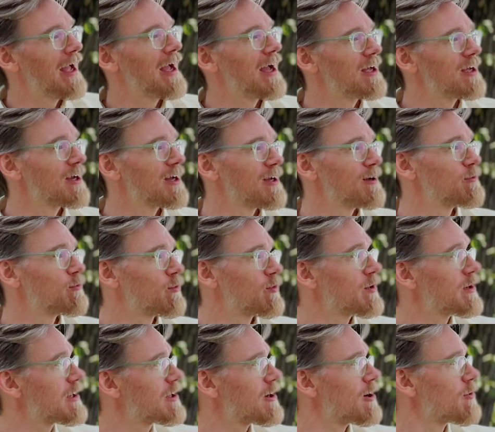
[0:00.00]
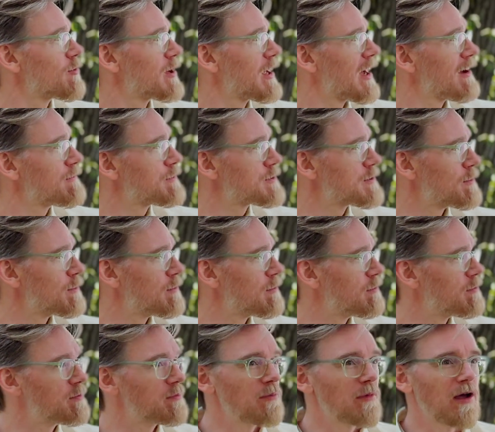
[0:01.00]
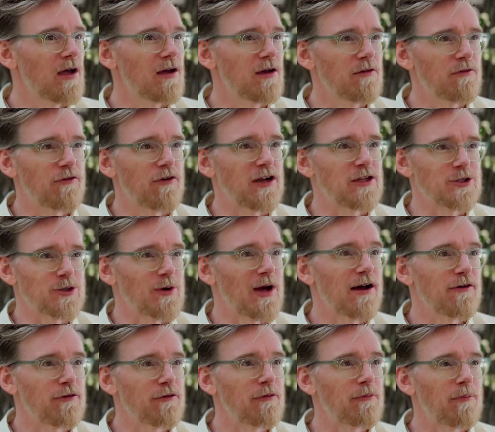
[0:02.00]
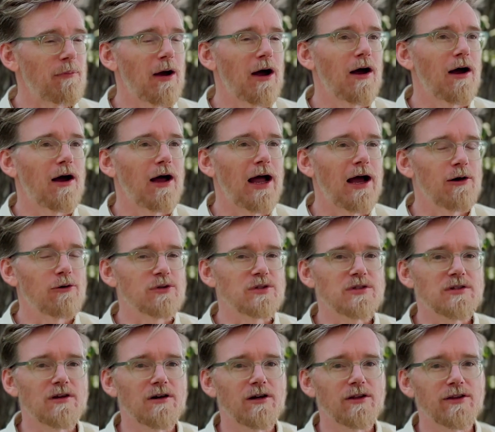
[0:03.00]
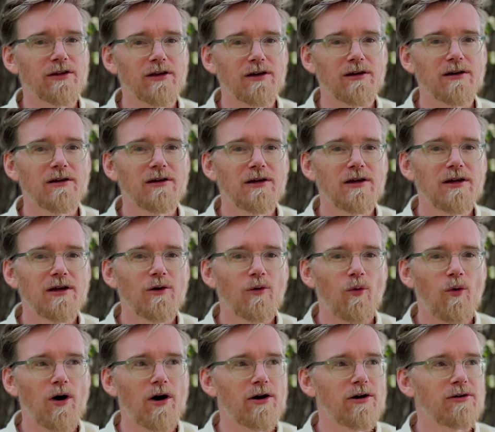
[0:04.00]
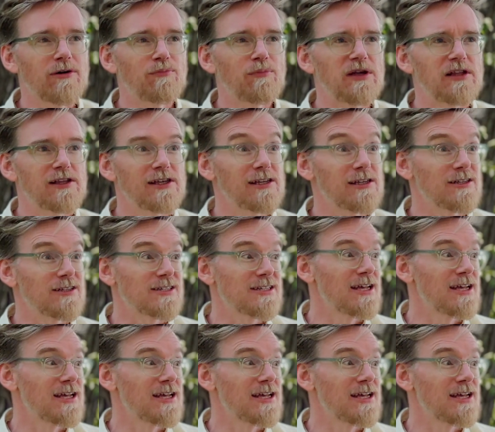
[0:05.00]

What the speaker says: We have some friends who have a house on the water in Belize.